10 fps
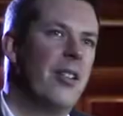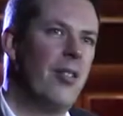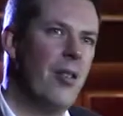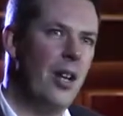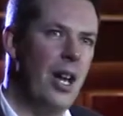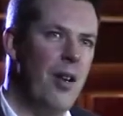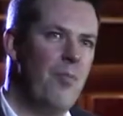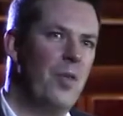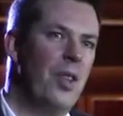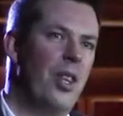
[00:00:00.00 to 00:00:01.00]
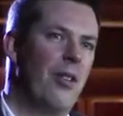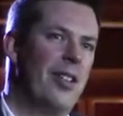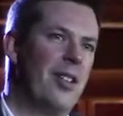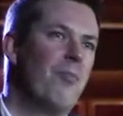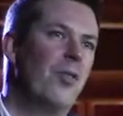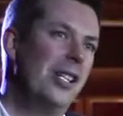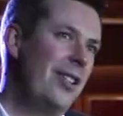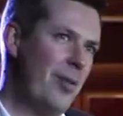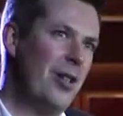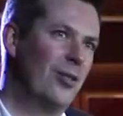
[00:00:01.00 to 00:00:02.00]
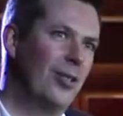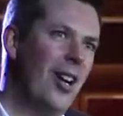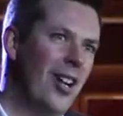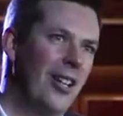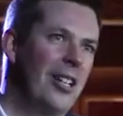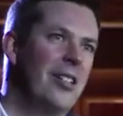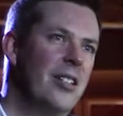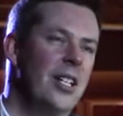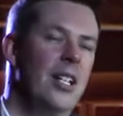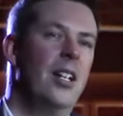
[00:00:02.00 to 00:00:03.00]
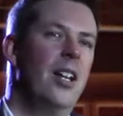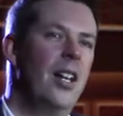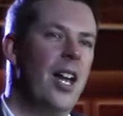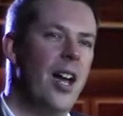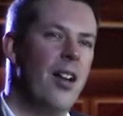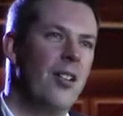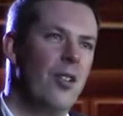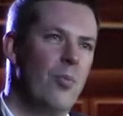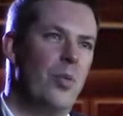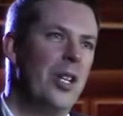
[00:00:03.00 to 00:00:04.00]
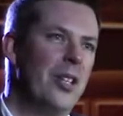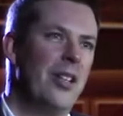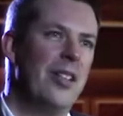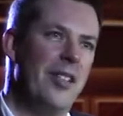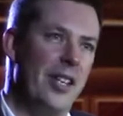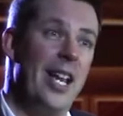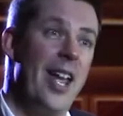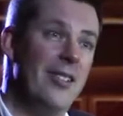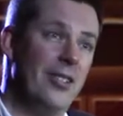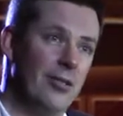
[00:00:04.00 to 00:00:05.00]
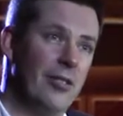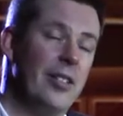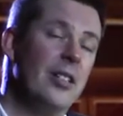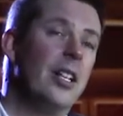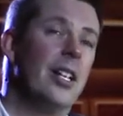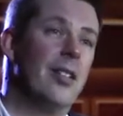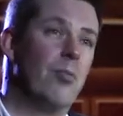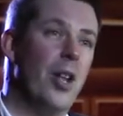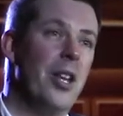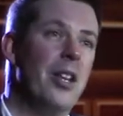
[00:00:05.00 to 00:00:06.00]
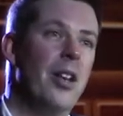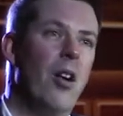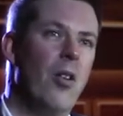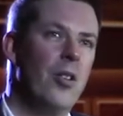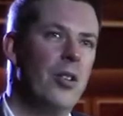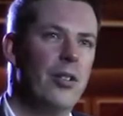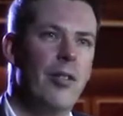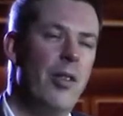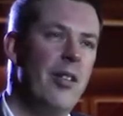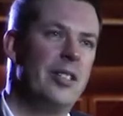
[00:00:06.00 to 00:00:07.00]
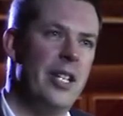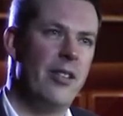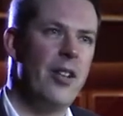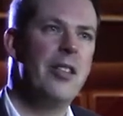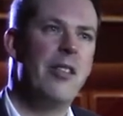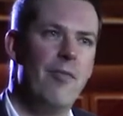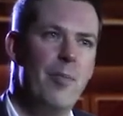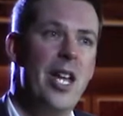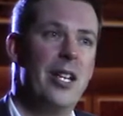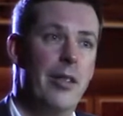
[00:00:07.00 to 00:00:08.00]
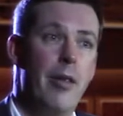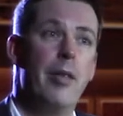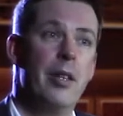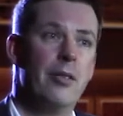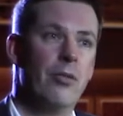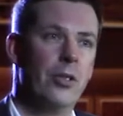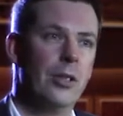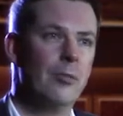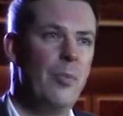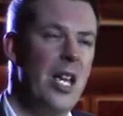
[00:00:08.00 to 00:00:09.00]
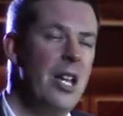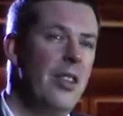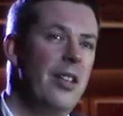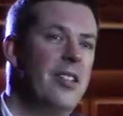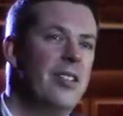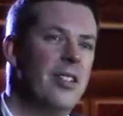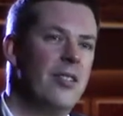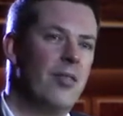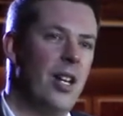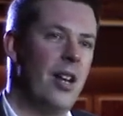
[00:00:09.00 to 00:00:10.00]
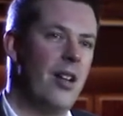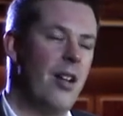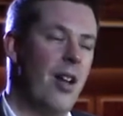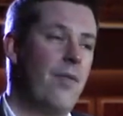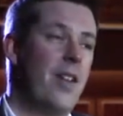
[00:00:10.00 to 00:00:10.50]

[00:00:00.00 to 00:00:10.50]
there are, um, there are some really special highlights. Uh, Britten's The Canticles is one on Thursday the 9th of May in the Theatre Royal. This is a, a, a